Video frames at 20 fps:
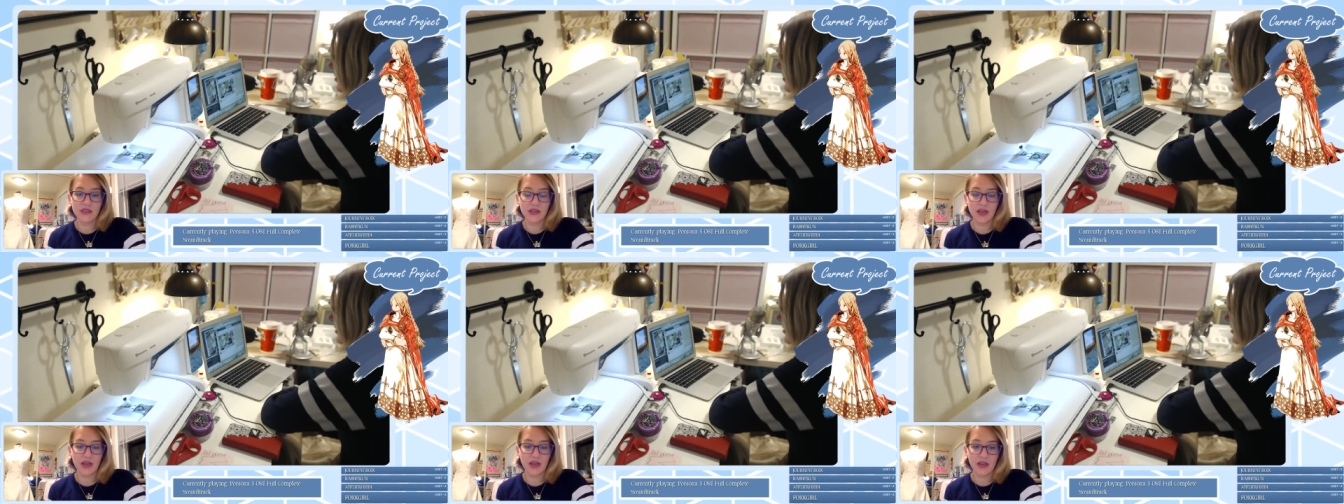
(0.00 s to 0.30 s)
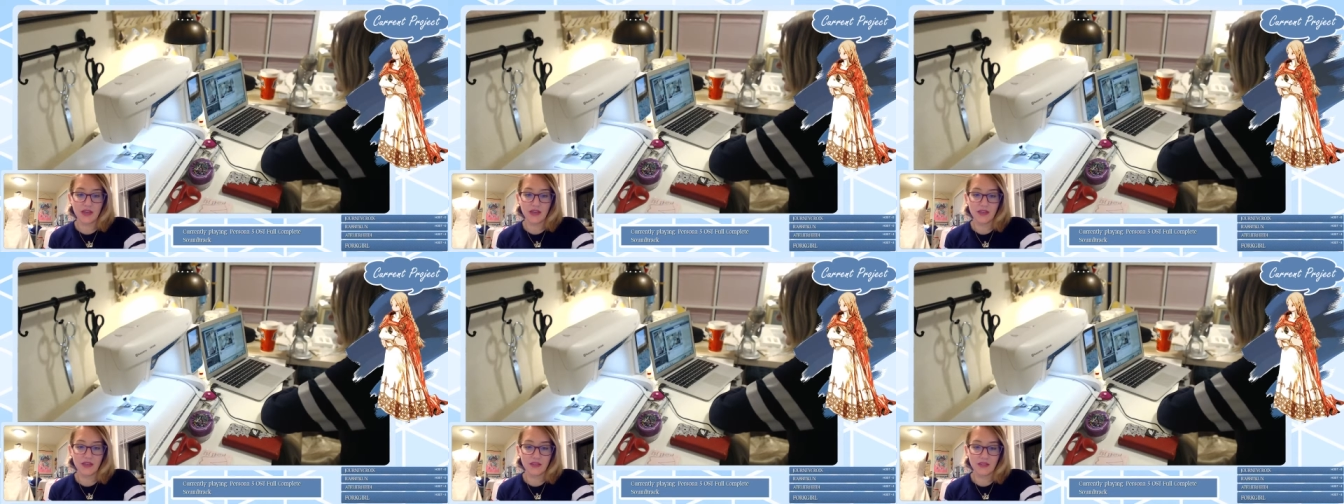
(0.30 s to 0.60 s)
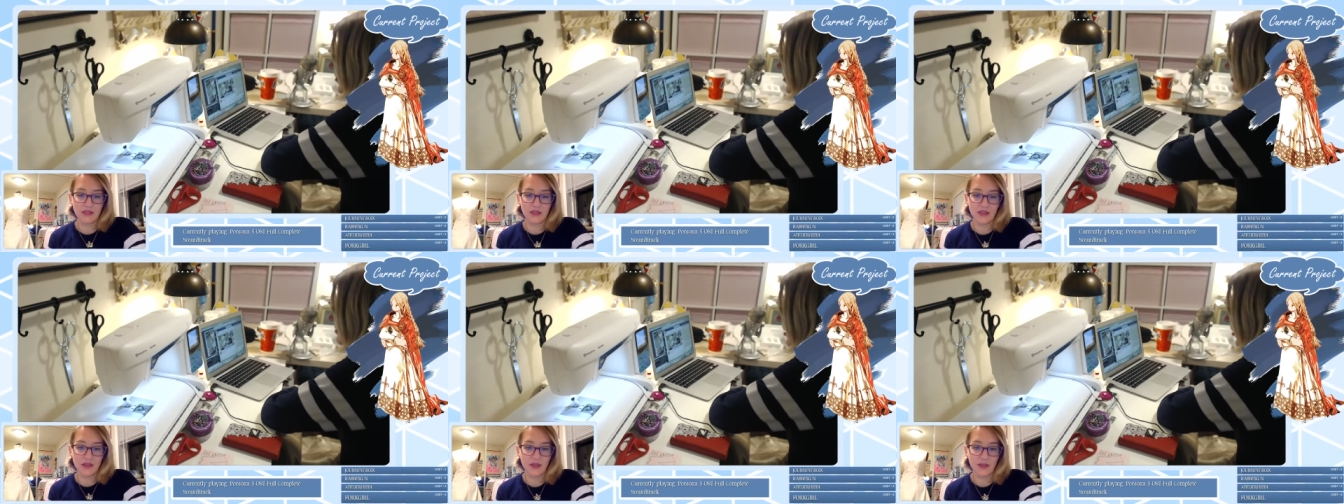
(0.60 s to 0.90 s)
and
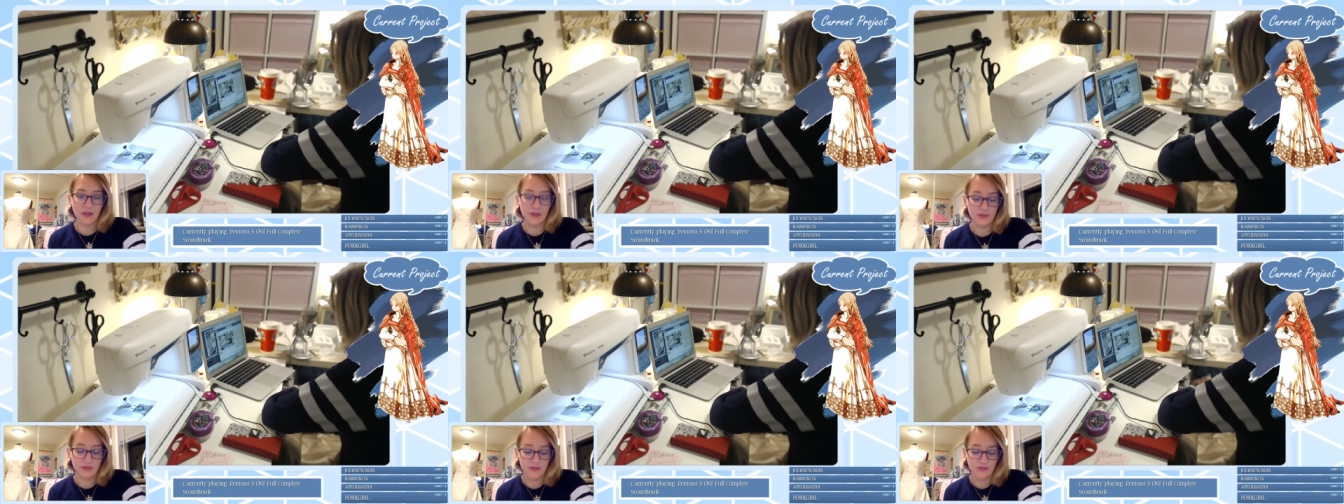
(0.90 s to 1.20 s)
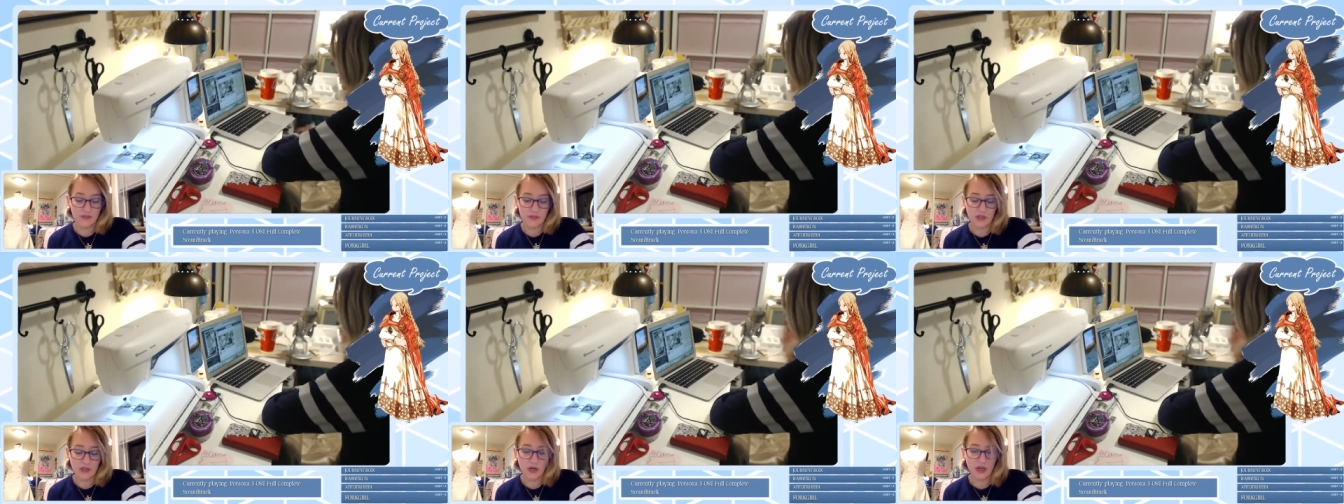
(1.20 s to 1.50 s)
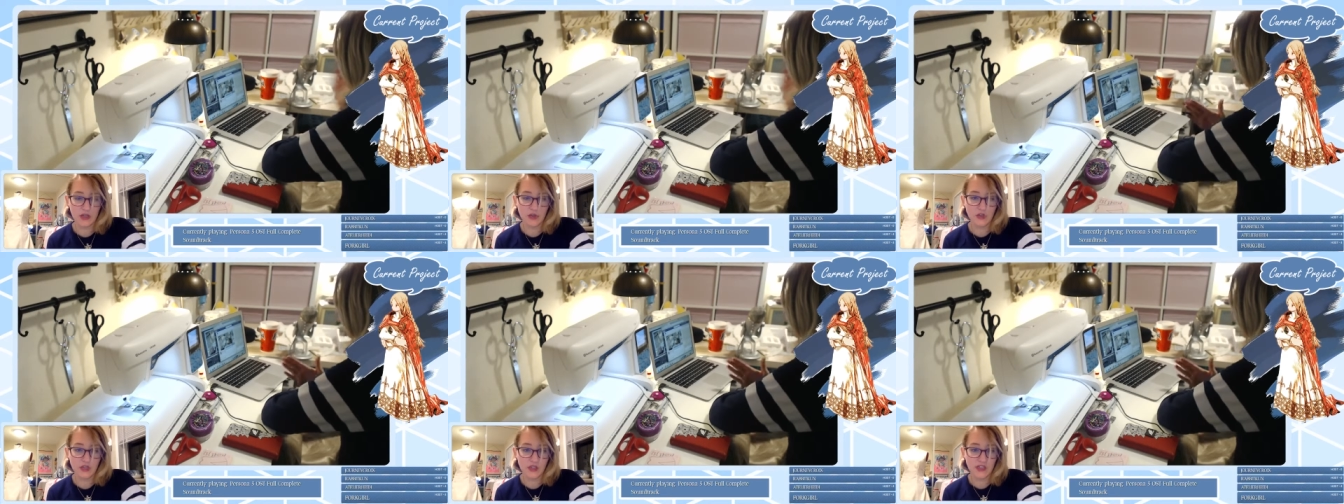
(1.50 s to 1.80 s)
um, so I
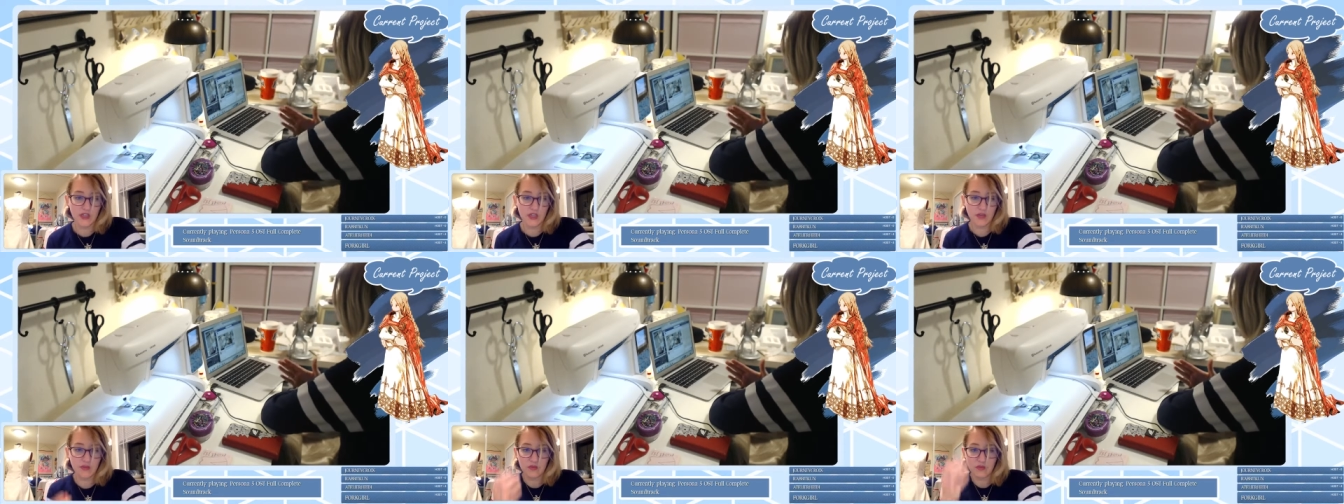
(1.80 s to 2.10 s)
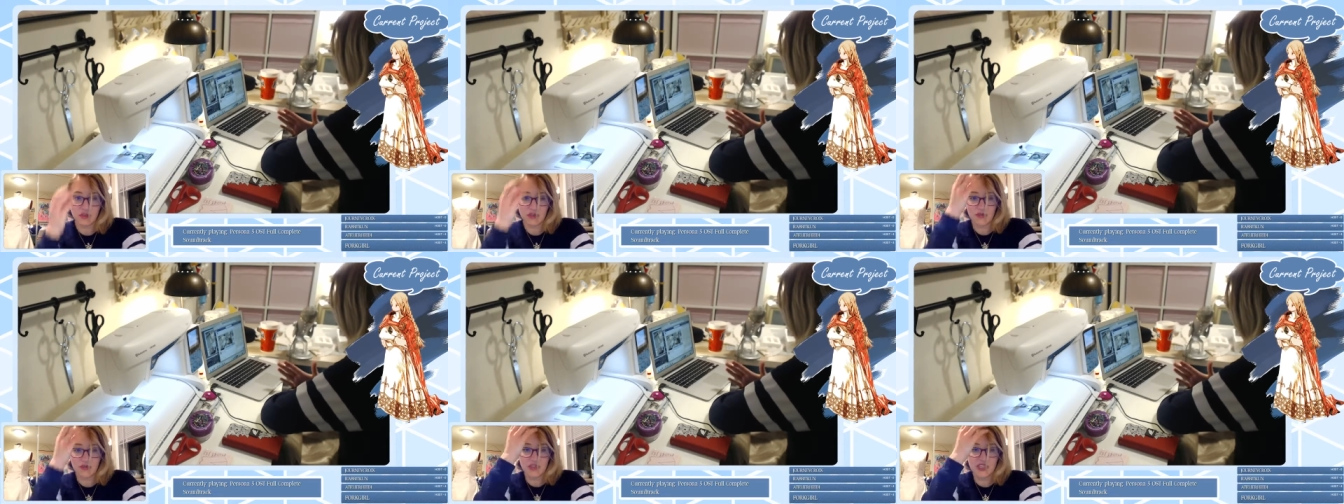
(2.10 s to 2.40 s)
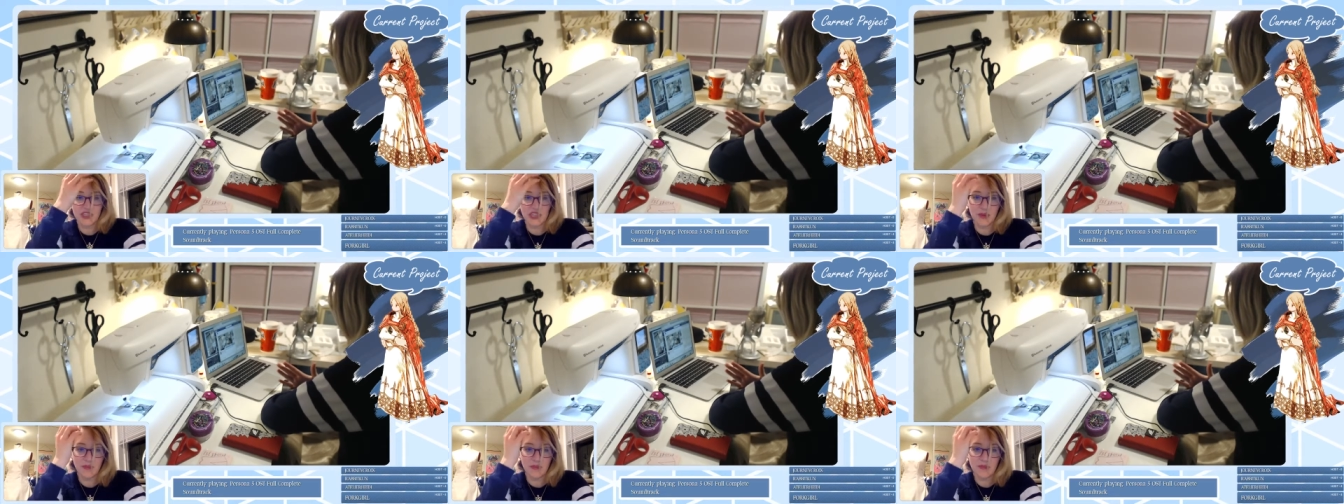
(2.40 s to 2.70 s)
usually steam,
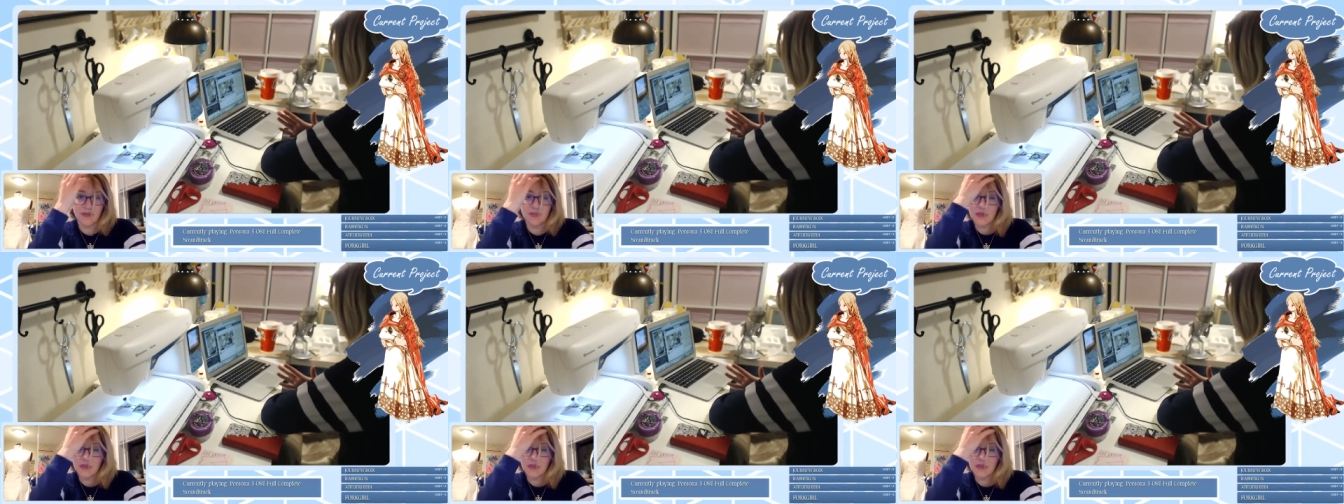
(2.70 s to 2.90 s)
steam,